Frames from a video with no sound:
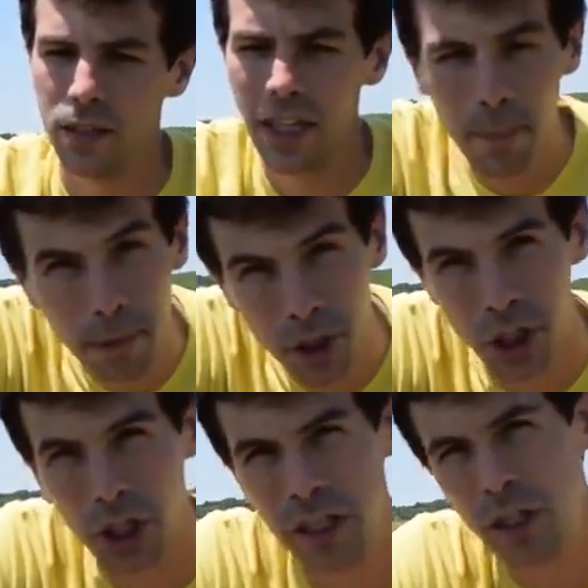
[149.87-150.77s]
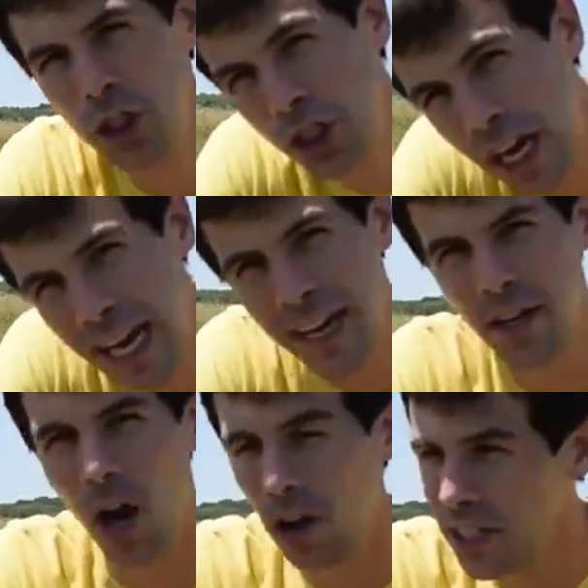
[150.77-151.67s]
temperature and shade
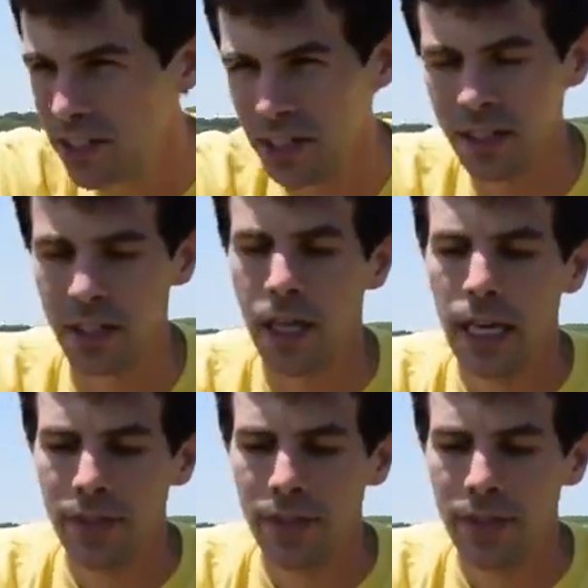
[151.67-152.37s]
and all these other